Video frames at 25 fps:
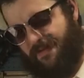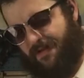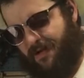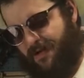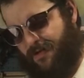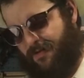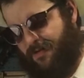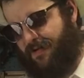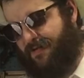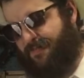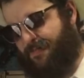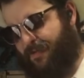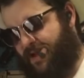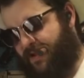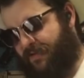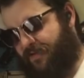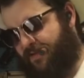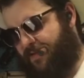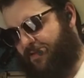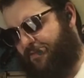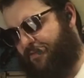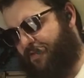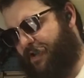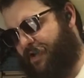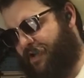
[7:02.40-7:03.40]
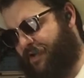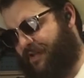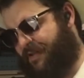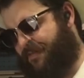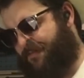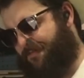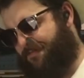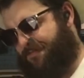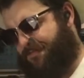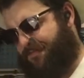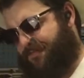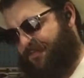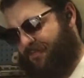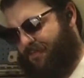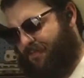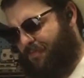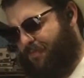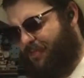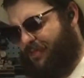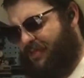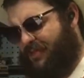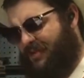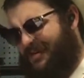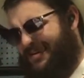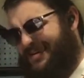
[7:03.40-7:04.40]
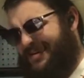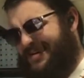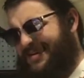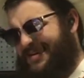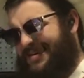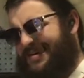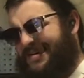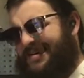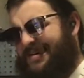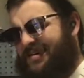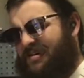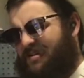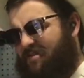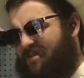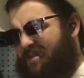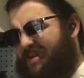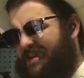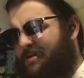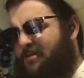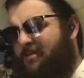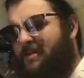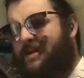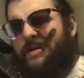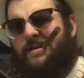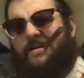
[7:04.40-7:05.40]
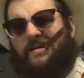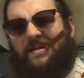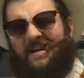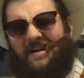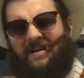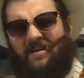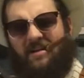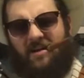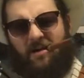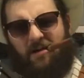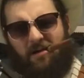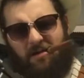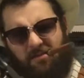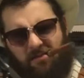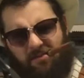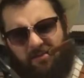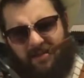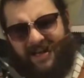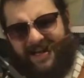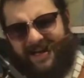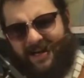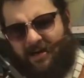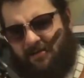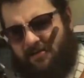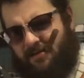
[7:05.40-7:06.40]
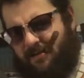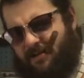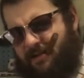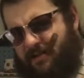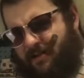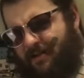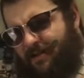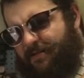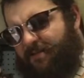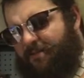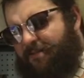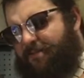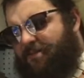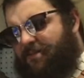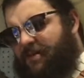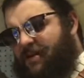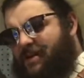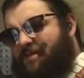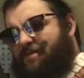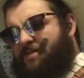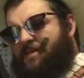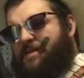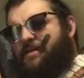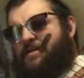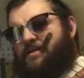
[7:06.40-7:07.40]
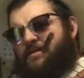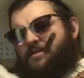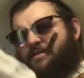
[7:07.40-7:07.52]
which makes it a very weird gun to hold out in front of you.